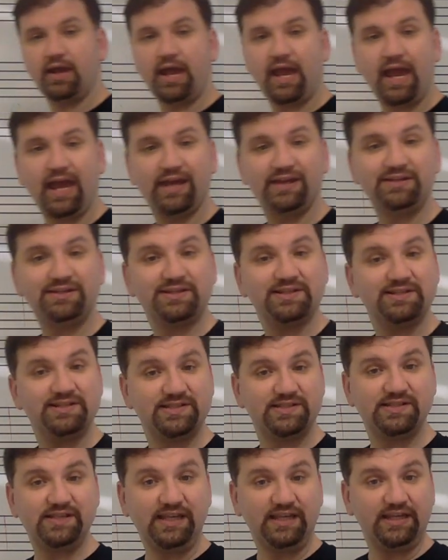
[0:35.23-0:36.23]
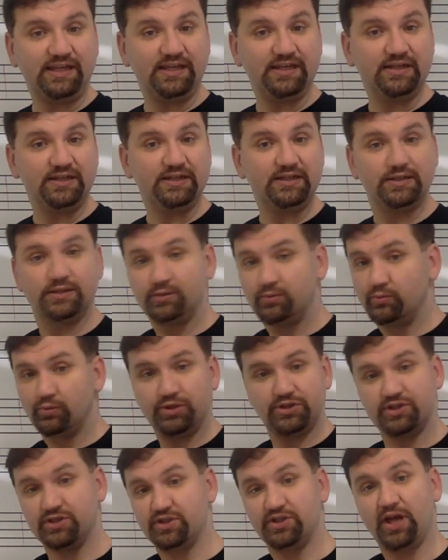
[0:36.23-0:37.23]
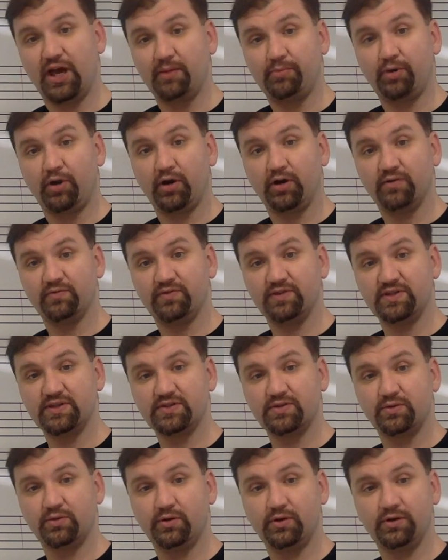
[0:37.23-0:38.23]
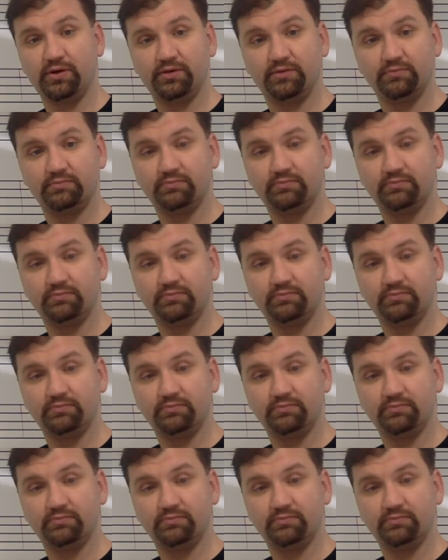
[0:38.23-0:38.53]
and C, which is not part of this chord.